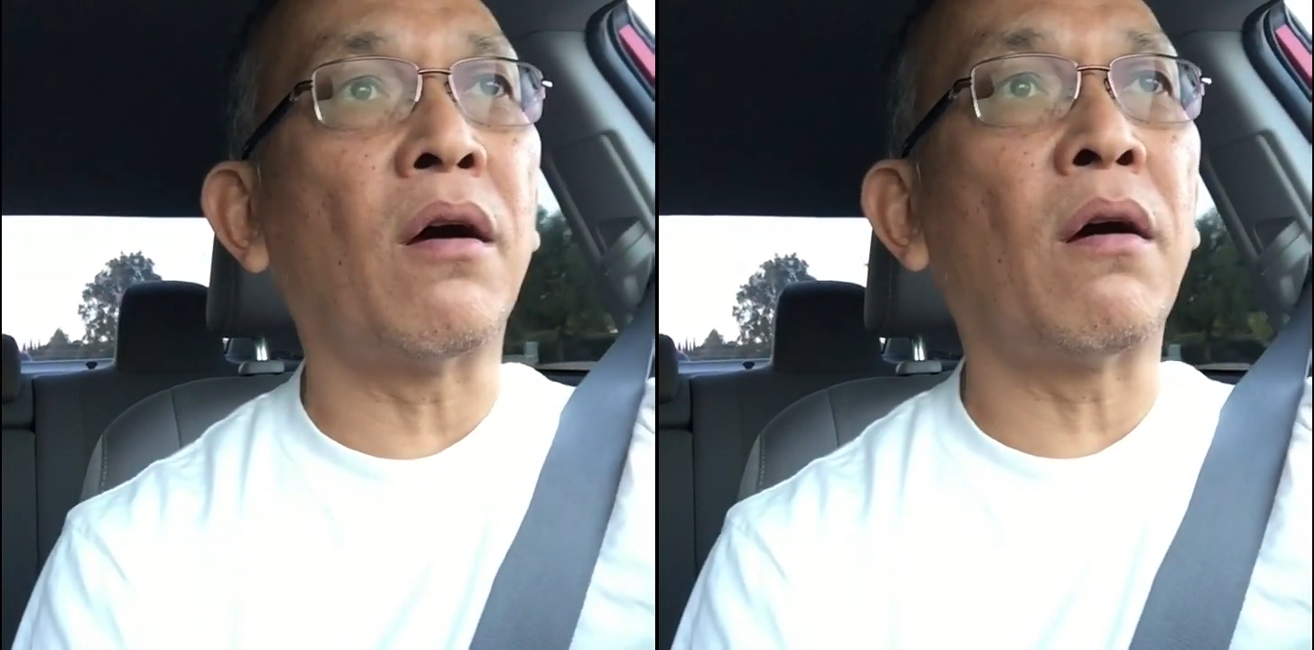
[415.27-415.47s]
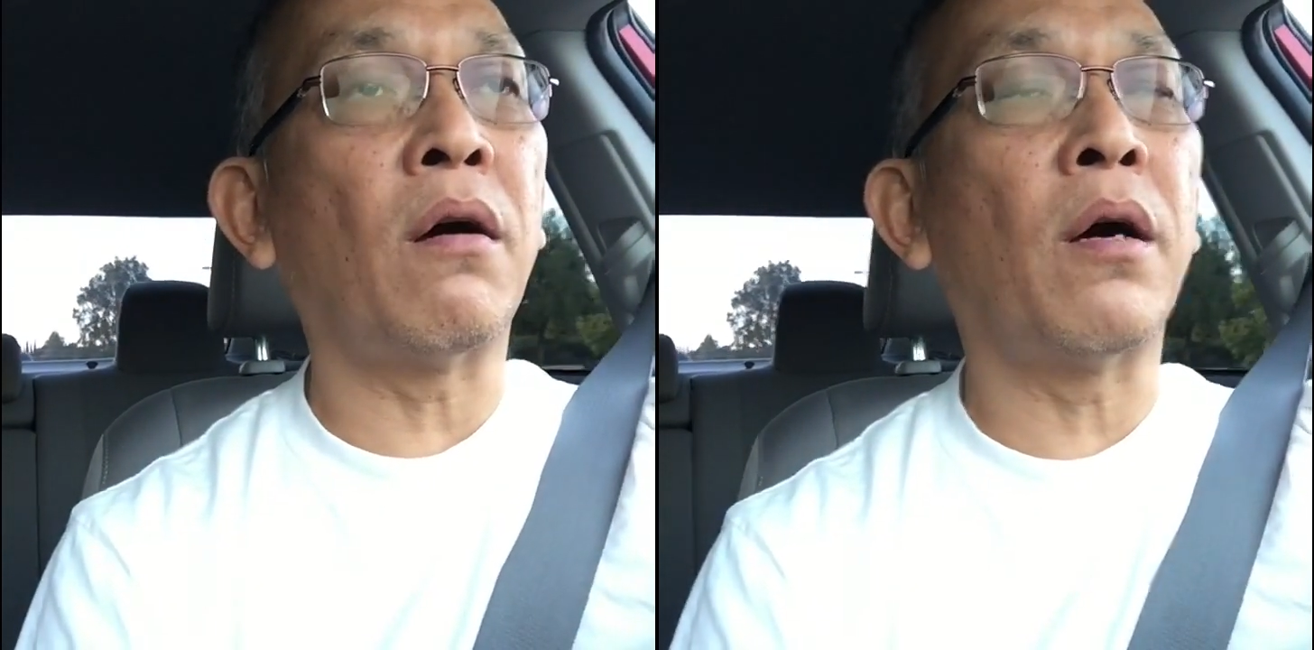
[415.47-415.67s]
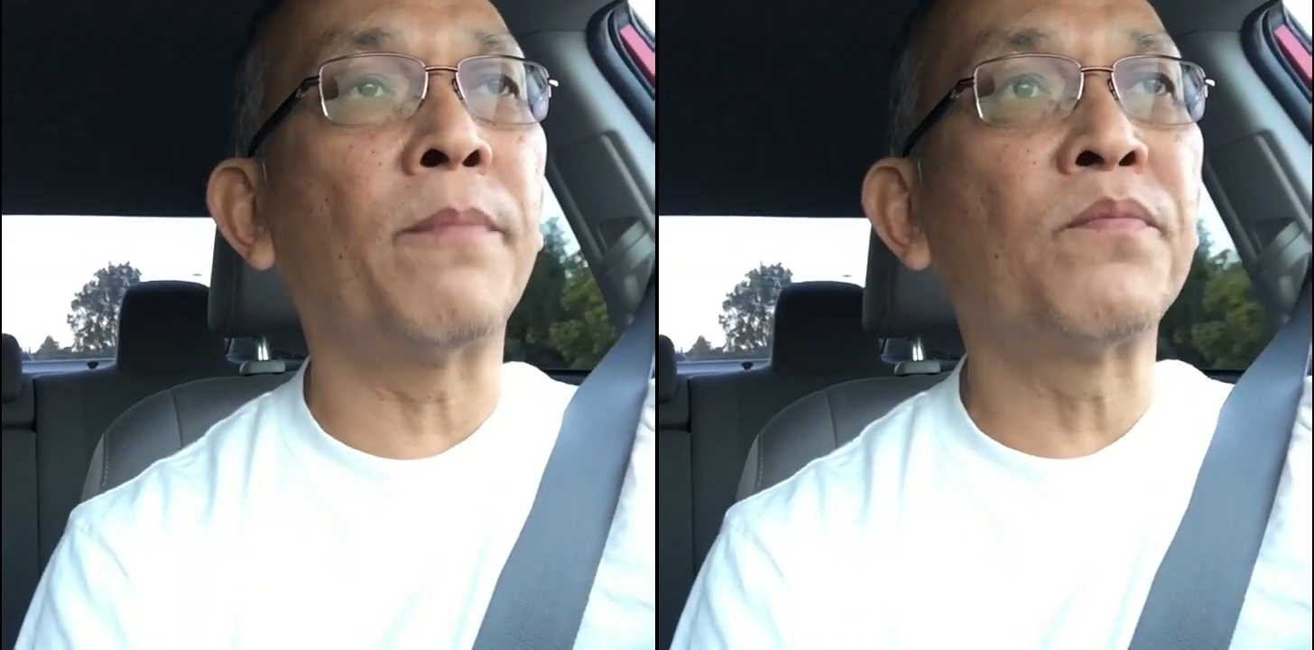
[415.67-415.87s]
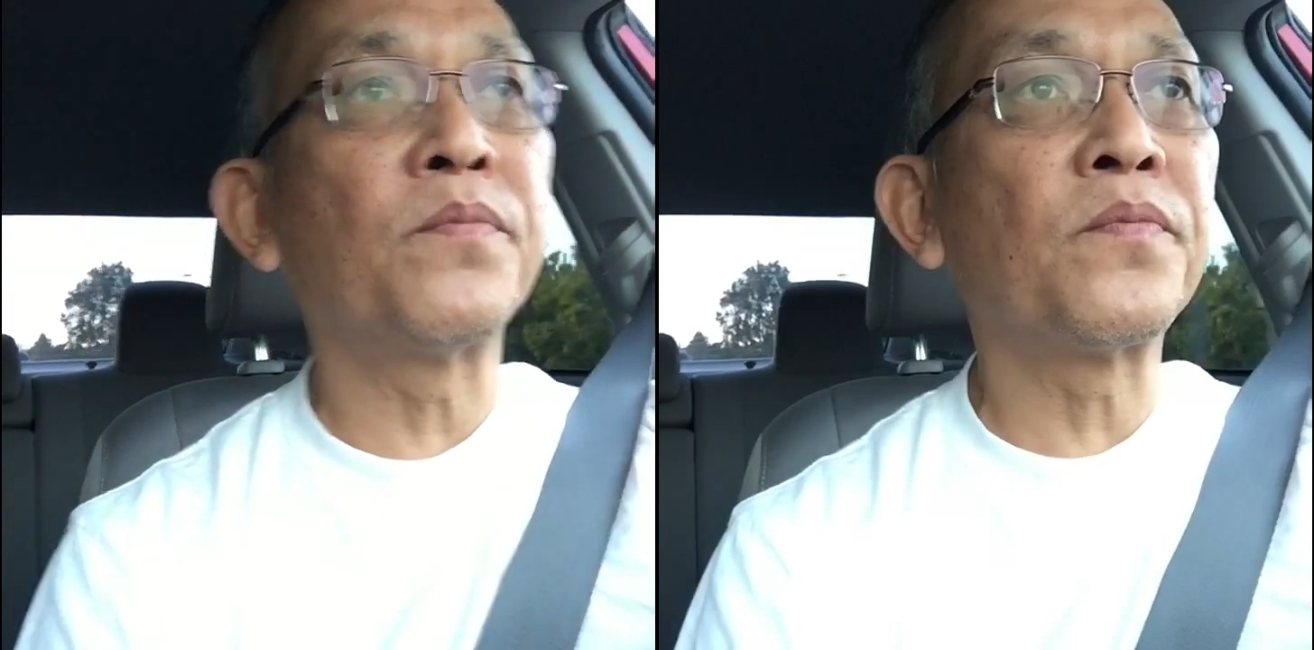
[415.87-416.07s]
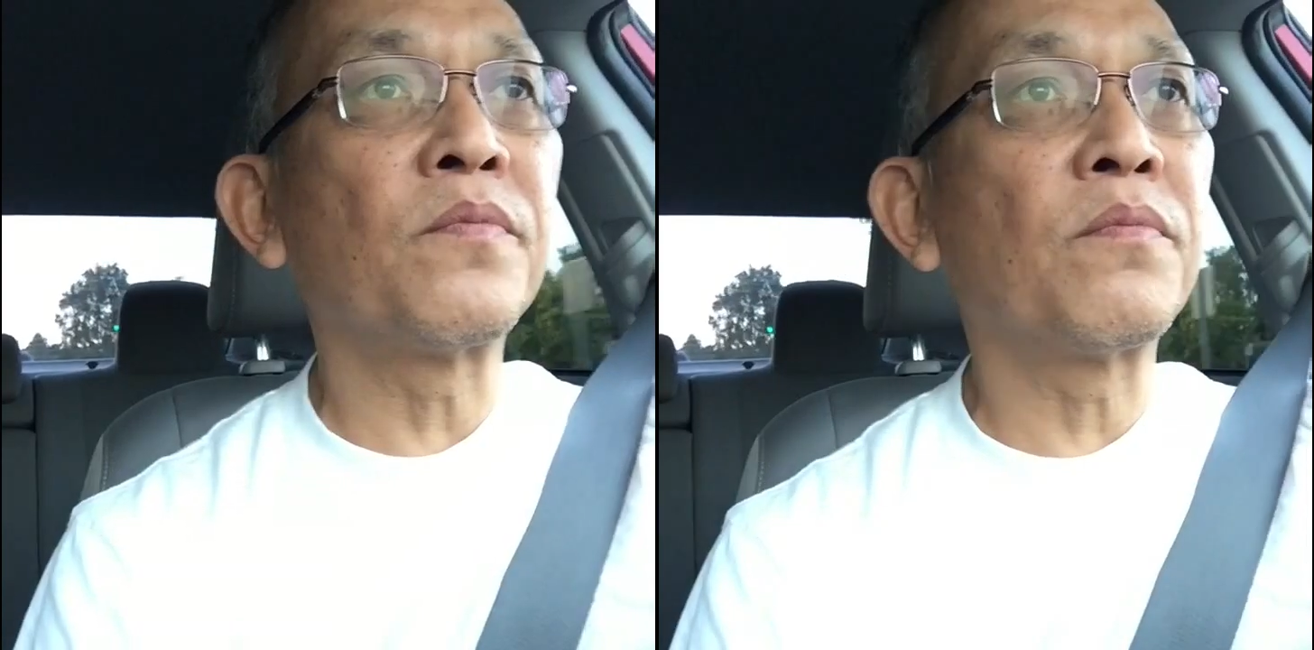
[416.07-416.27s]
or
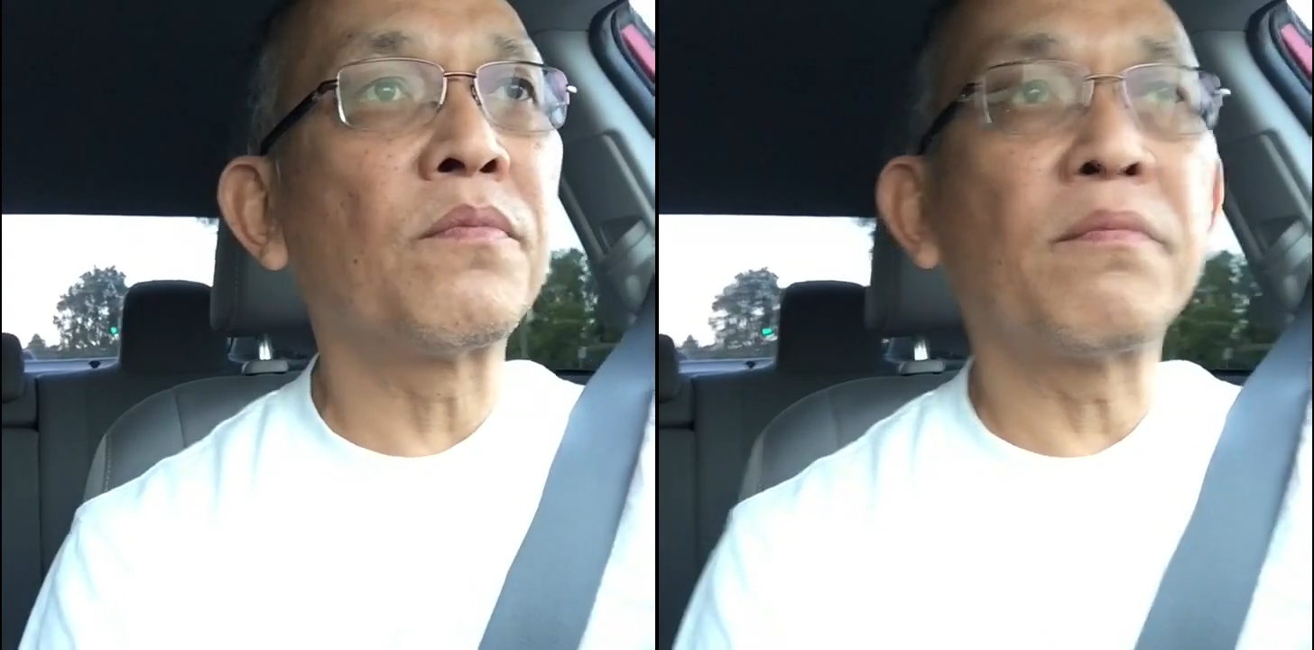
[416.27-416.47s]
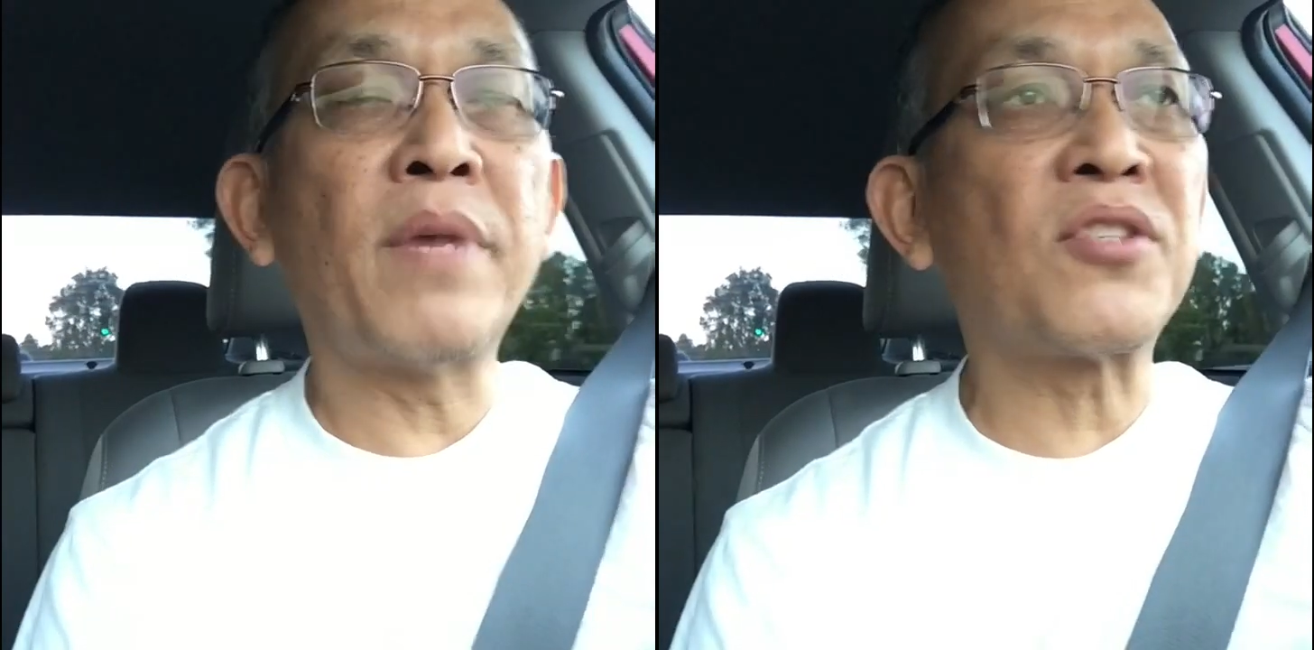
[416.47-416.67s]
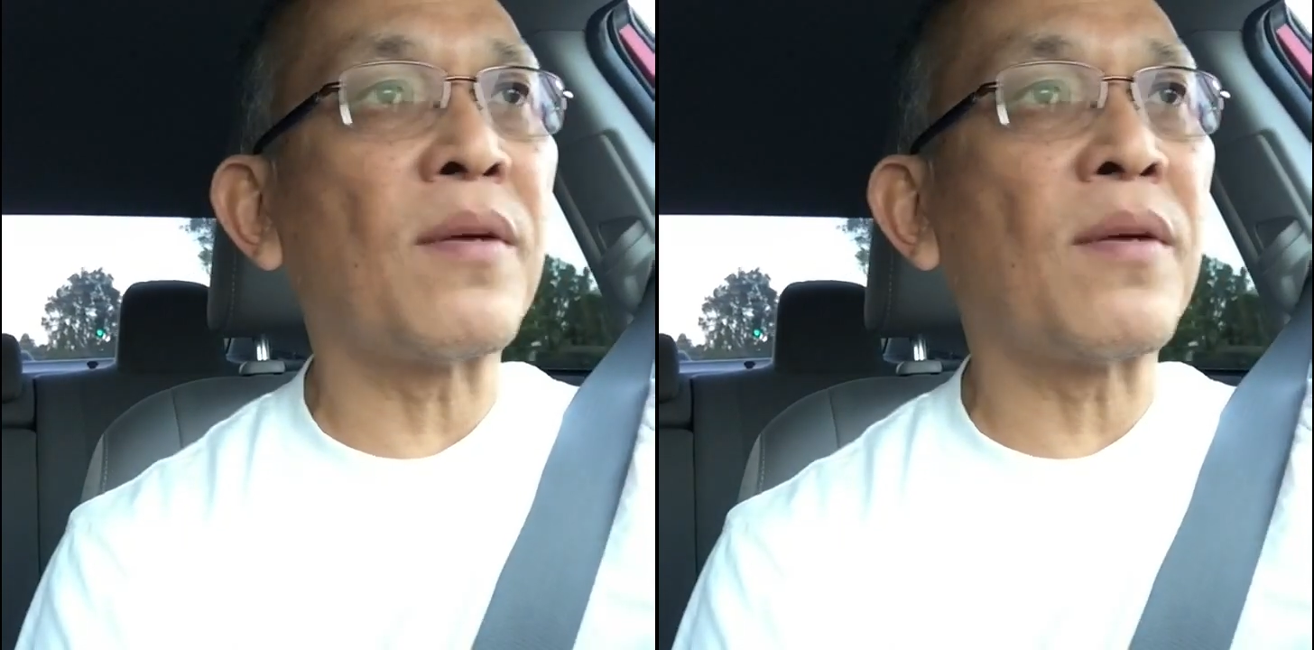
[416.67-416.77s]
make